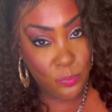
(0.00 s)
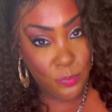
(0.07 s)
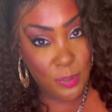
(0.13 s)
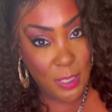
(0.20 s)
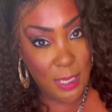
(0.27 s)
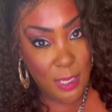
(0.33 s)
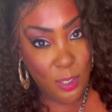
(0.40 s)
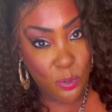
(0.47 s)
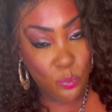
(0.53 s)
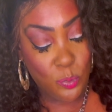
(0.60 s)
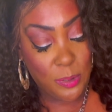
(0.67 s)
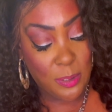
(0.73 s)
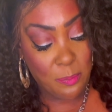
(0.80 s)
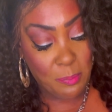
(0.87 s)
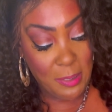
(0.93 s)
okay,
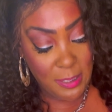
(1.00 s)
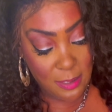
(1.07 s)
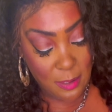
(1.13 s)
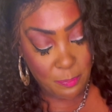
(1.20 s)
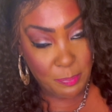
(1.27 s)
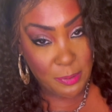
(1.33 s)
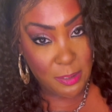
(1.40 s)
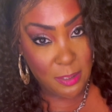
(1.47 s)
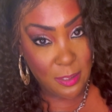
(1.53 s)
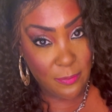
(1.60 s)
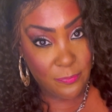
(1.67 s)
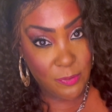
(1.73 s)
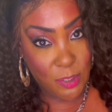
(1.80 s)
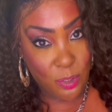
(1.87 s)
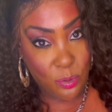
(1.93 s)
with the makeup and
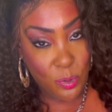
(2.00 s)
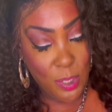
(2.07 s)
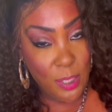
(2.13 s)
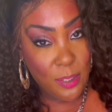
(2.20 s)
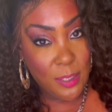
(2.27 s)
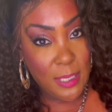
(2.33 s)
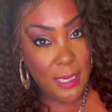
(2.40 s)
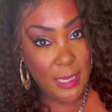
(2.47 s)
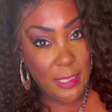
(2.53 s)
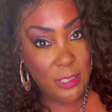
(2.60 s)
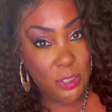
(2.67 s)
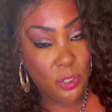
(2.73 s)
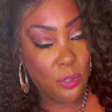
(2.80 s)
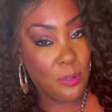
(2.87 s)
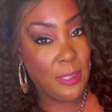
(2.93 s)
stuff, though. Okay,
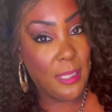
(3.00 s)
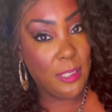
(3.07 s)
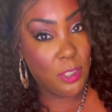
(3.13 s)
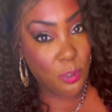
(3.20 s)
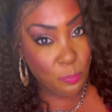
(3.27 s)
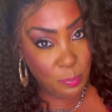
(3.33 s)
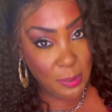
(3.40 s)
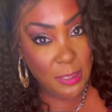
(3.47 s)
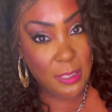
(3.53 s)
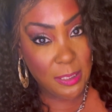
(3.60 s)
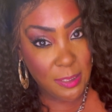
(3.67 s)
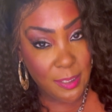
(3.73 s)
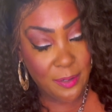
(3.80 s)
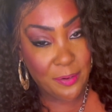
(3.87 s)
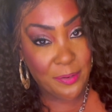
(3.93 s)
so let's be
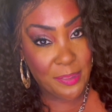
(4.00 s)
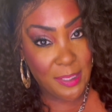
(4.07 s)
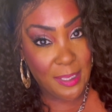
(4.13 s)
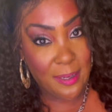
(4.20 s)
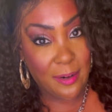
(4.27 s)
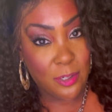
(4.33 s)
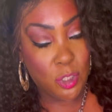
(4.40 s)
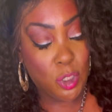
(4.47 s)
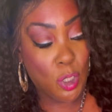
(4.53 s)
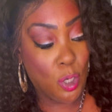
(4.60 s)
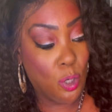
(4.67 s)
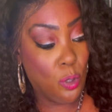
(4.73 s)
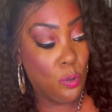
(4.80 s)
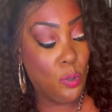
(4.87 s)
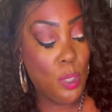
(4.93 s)
clear there.
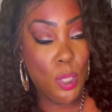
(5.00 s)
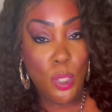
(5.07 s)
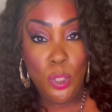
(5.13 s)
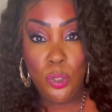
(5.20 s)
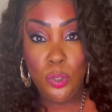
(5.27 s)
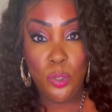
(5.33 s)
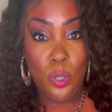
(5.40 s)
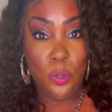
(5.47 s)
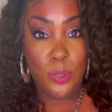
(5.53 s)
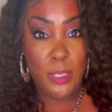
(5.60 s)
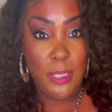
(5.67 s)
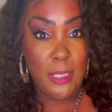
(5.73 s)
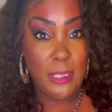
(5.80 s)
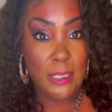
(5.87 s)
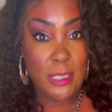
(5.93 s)
So, you know,
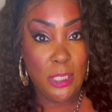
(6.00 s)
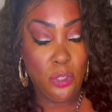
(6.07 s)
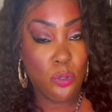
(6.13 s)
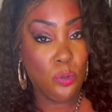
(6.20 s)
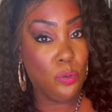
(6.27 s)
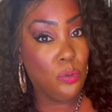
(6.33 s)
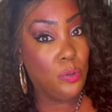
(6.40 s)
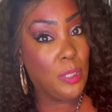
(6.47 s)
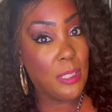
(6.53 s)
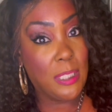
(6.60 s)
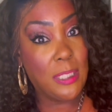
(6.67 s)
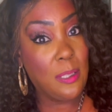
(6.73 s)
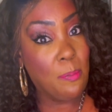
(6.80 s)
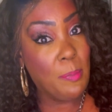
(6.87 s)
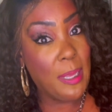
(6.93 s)
Key Essentials, this
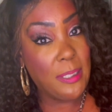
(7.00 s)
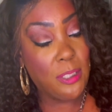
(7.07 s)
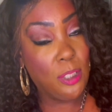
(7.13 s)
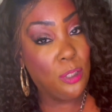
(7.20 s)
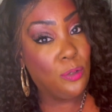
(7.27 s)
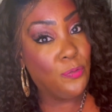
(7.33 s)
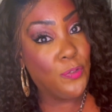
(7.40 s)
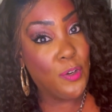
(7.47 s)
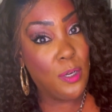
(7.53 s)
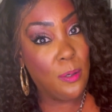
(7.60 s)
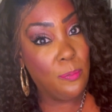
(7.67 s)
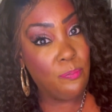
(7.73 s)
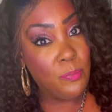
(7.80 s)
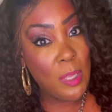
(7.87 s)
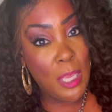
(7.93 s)
is a message
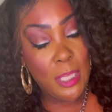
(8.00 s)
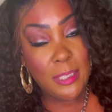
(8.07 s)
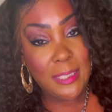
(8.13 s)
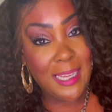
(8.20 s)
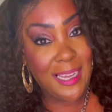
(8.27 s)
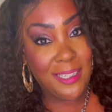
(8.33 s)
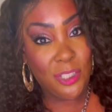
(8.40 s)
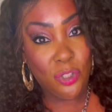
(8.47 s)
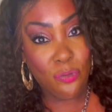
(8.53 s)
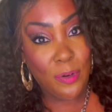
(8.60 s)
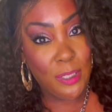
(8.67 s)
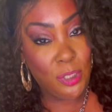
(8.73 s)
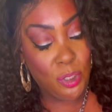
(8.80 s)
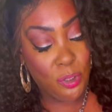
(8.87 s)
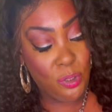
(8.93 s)
from Ty
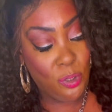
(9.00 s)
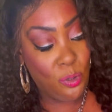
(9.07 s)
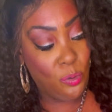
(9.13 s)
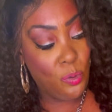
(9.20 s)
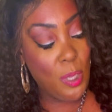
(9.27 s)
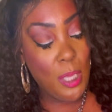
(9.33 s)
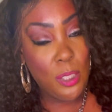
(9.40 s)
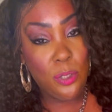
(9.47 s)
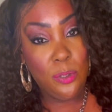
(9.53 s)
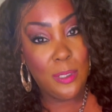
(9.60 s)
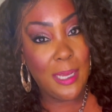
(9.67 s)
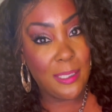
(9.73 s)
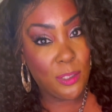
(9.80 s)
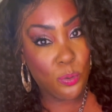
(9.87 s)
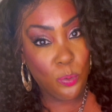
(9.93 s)
Sheree to you. You
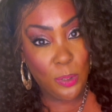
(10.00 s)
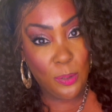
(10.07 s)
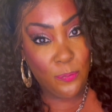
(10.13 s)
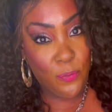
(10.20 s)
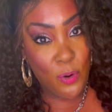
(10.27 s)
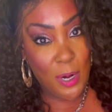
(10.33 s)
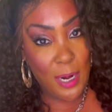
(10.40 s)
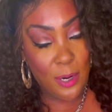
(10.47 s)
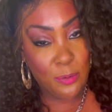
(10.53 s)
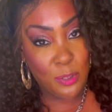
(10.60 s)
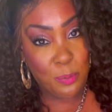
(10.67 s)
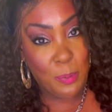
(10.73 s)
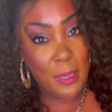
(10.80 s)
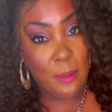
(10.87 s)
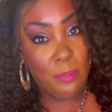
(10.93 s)
got 24 hours,
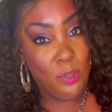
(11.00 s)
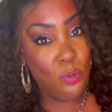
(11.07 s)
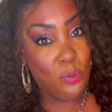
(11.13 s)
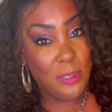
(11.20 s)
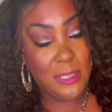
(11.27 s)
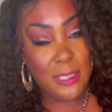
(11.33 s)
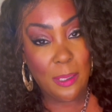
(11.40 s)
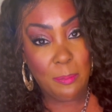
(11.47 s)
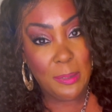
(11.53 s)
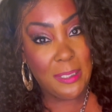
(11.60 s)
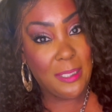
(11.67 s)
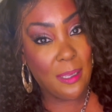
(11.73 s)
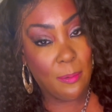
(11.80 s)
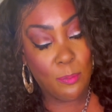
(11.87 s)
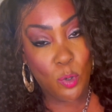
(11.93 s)
baby. You can send me
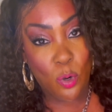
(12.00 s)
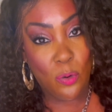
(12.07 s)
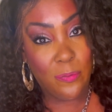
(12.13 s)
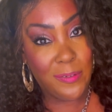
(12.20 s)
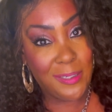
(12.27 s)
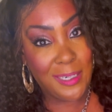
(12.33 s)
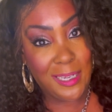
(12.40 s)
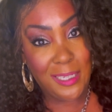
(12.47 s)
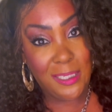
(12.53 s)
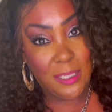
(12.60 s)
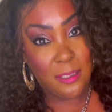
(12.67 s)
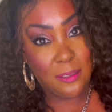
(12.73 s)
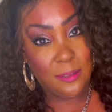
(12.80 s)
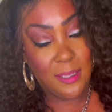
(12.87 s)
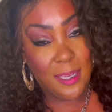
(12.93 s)
something overnight,
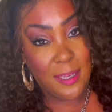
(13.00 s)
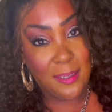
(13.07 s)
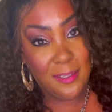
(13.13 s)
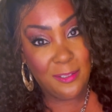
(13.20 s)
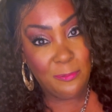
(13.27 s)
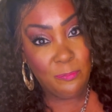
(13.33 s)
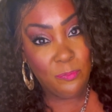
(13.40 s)
okay?